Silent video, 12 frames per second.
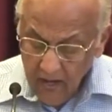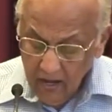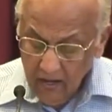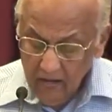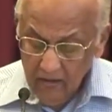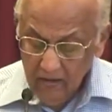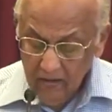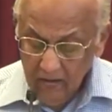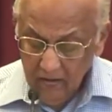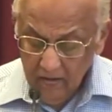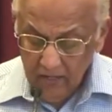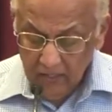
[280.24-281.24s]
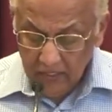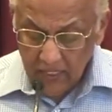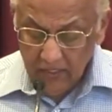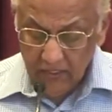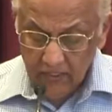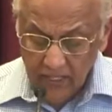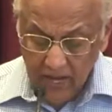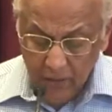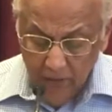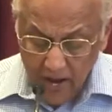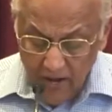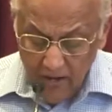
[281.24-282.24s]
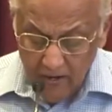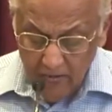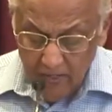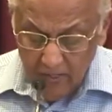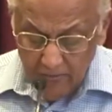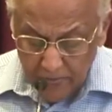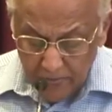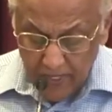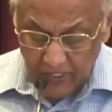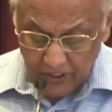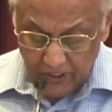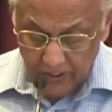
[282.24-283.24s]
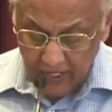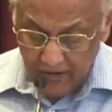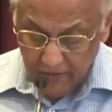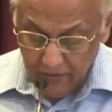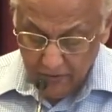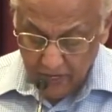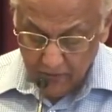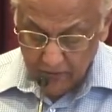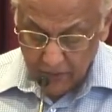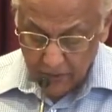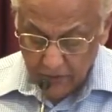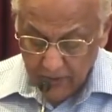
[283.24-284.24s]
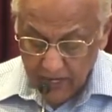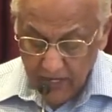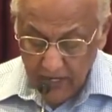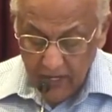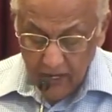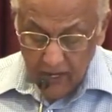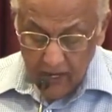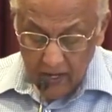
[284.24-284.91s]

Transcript: And it says, they went out and preached everywhere, verse 20,